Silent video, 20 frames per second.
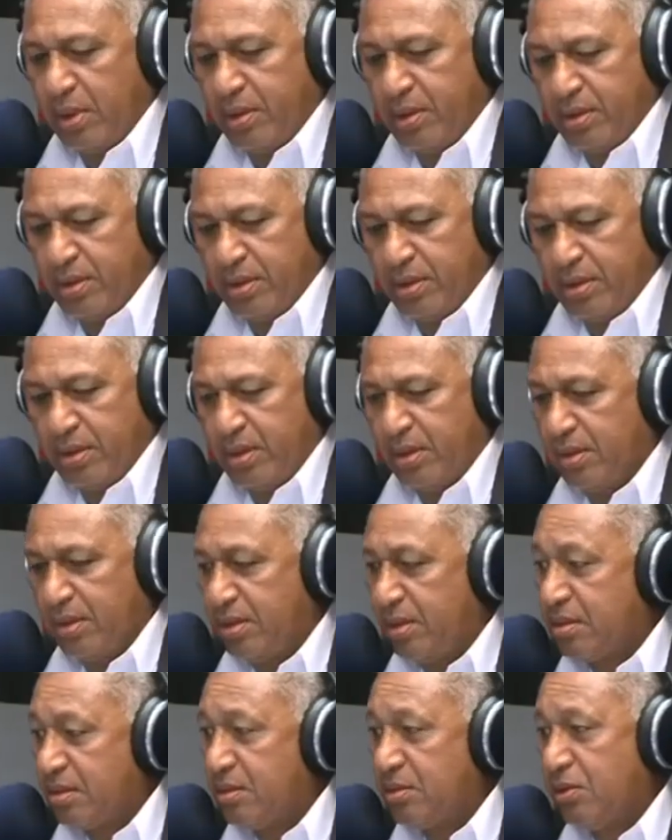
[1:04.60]
I think
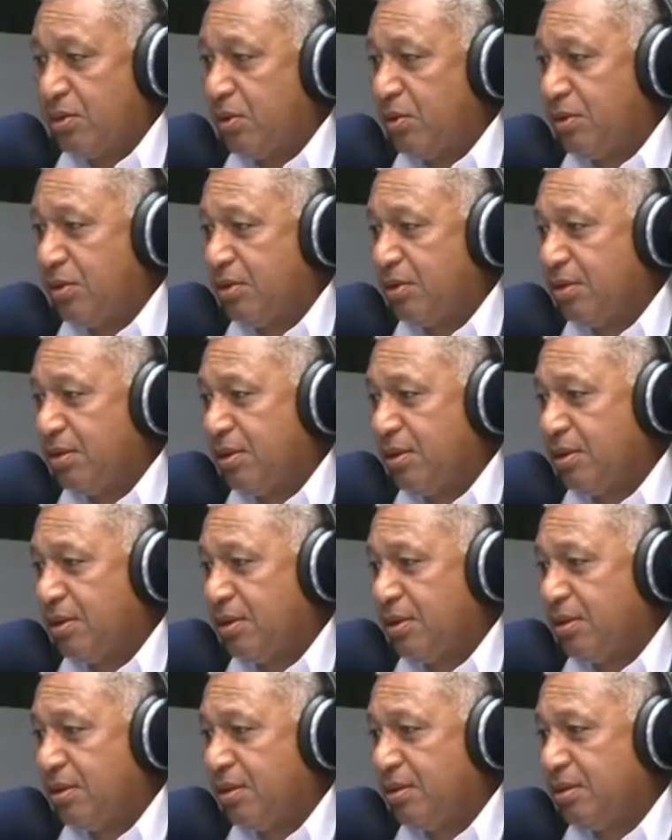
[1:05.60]
that's wrong.
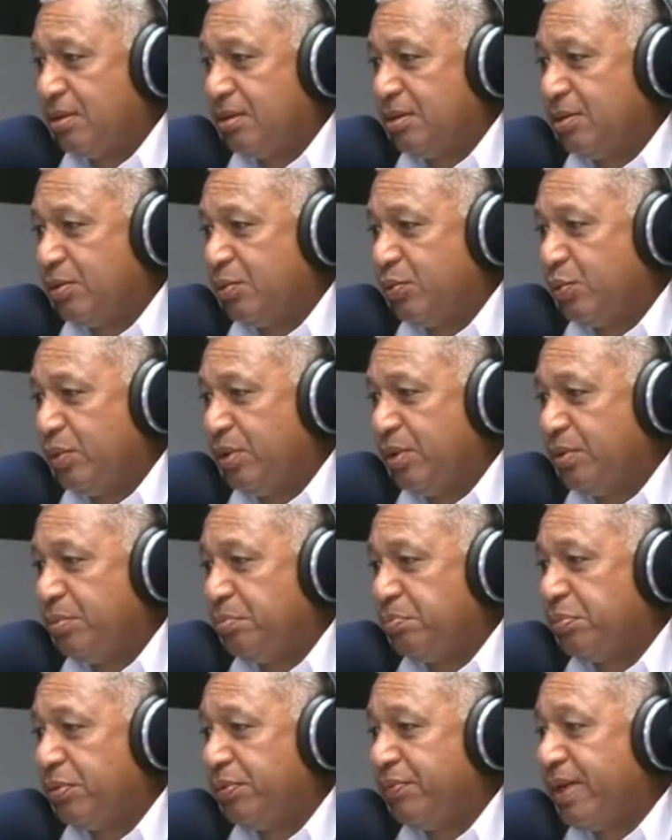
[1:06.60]
Uh, we
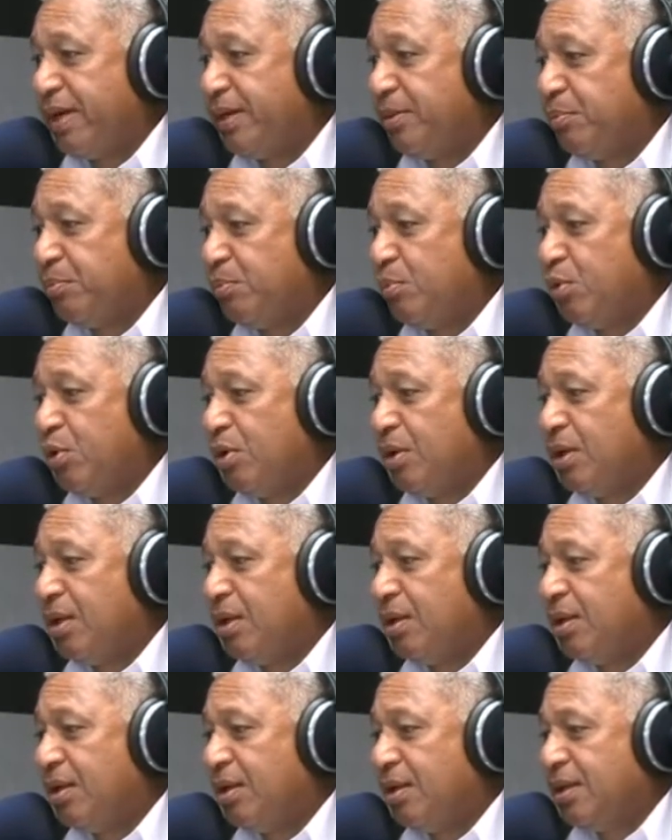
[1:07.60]
provide
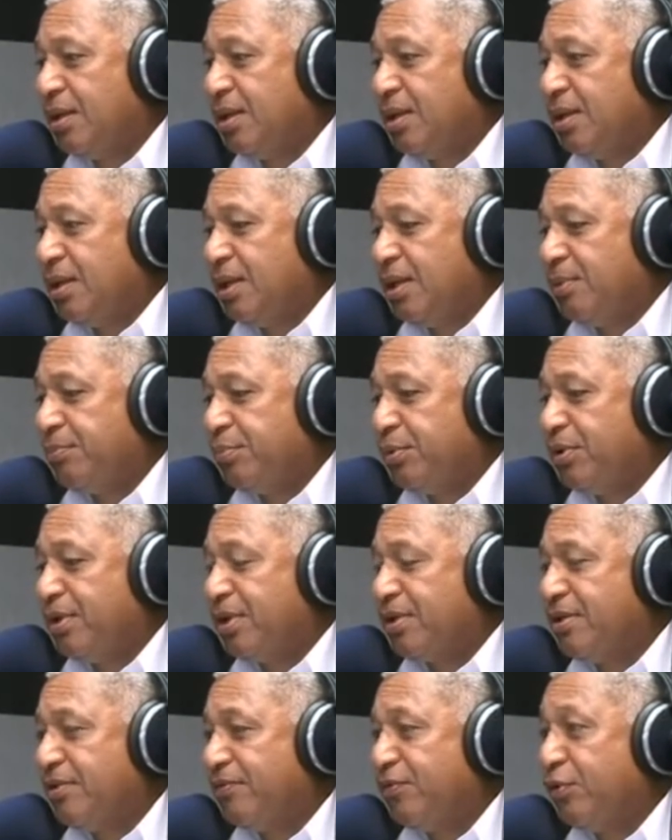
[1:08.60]
more uh,
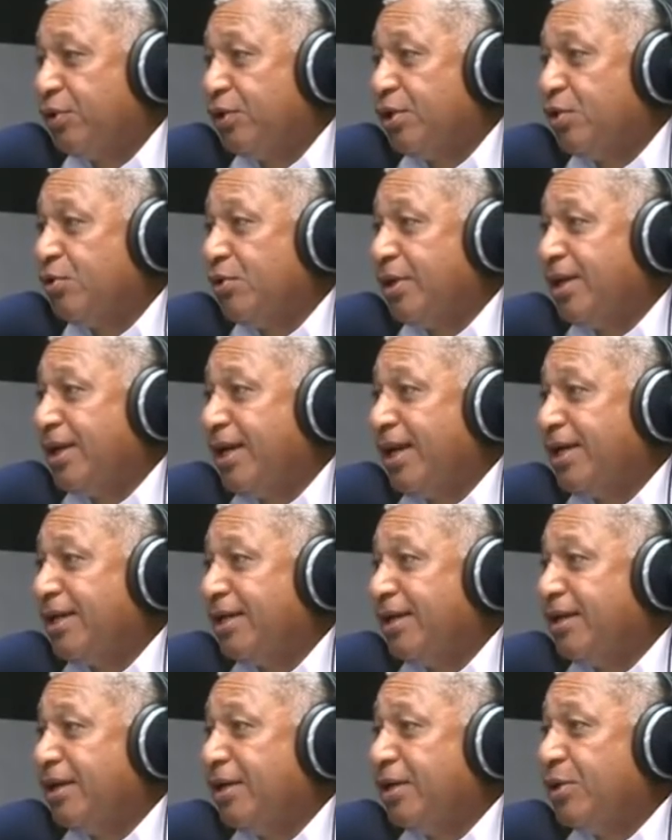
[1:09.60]
protection for Itokei land
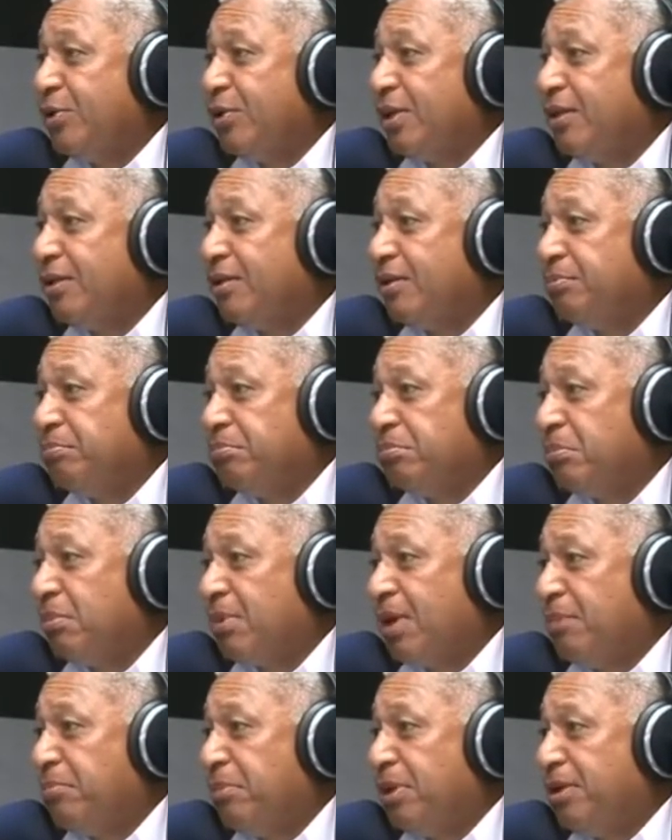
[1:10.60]
than any other
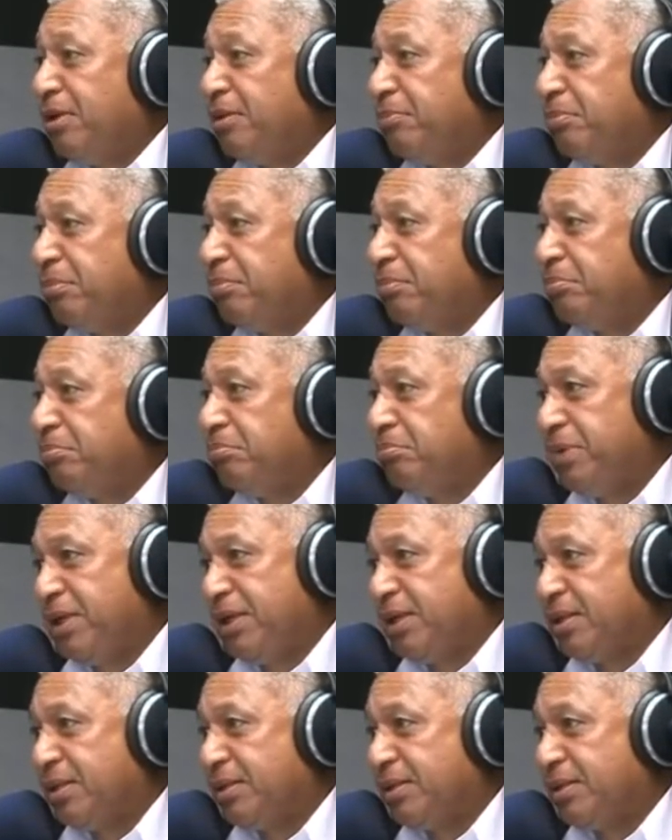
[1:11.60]
government being.